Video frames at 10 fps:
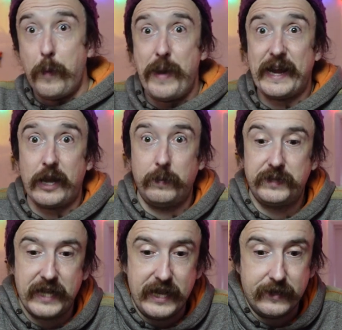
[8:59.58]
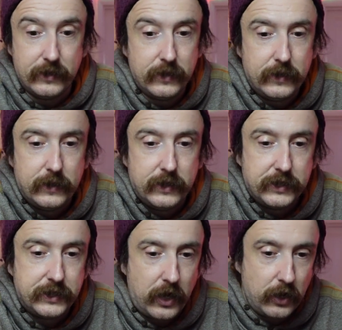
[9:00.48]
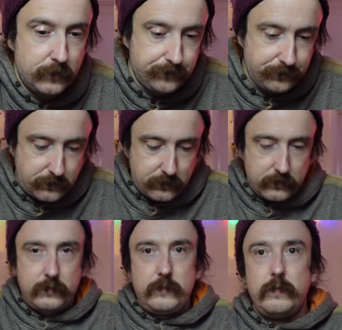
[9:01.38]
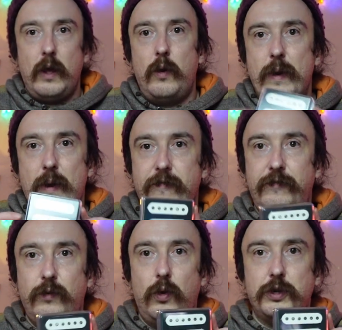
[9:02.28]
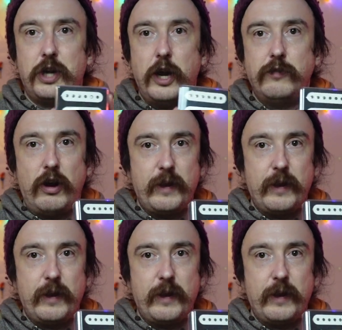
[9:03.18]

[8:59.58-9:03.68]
pickups then. So, we went for Tone Rider